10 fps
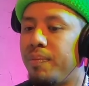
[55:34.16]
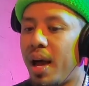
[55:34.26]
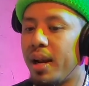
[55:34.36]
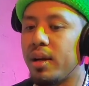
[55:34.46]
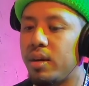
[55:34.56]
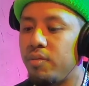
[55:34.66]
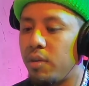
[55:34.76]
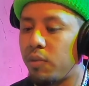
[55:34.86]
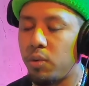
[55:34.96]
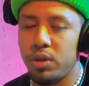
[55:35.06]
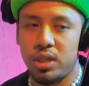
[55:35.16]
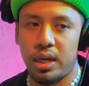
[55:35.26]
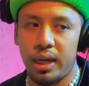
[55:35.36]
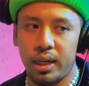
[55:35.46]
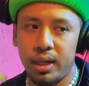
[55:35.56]
I of course,
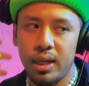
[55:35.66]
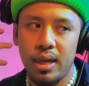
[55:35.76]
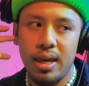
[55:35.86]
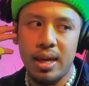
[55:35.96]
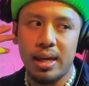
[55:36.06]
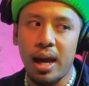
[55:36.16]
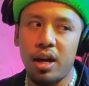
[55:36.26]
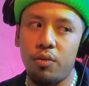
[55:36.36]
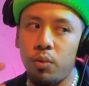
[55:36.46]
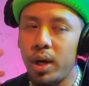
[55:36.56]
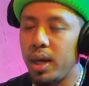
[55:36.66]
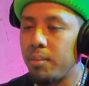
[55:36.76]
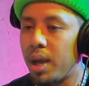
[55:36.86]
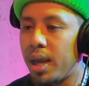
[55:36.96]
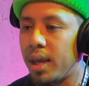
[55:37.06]
like, kind of went in
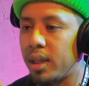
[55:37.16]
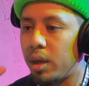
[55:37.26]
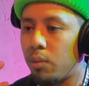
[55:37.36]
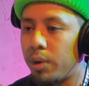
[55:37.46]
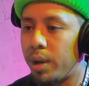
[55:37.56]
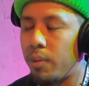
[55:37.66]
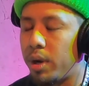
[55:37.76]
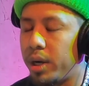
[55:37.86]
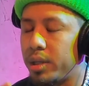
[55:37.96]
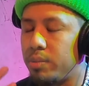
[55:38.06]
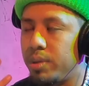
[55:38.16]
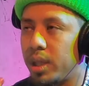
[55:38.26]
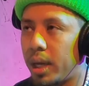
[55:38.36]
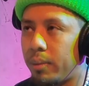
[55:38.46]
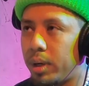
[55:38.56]
my head, like, what I wanted it to be,
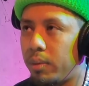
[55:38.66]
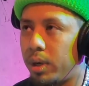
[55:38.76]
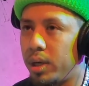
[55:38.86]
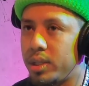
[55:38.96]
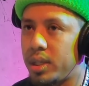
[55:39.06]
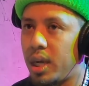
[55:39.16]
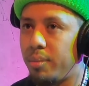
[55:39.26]
like, what I wanted to say.